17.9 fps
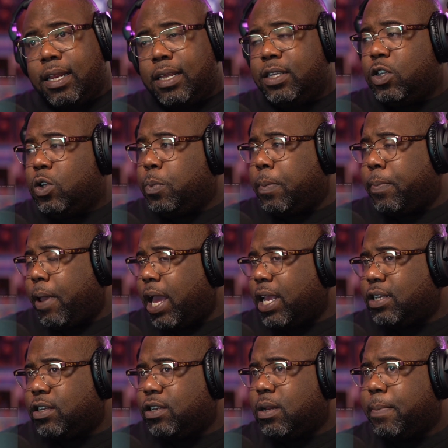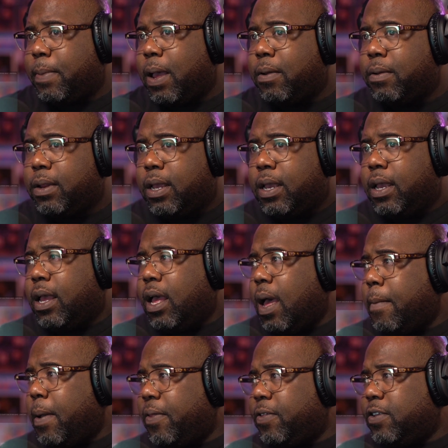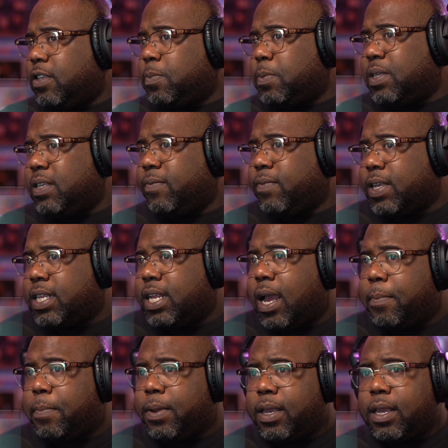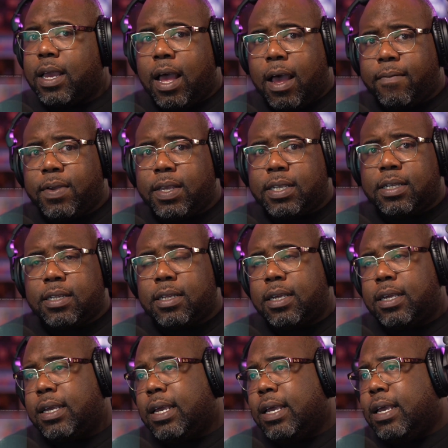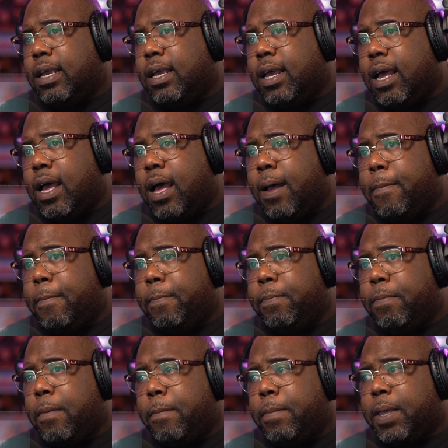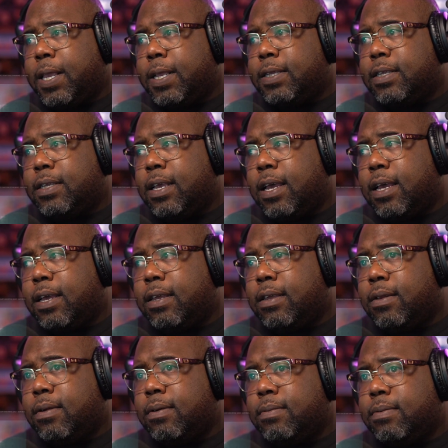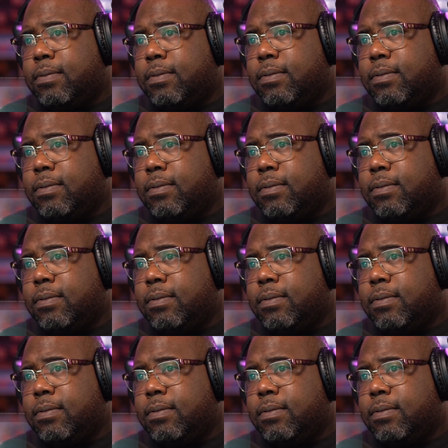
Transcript: He's super passionate about about this specific topic, obviously, um, because uh, you know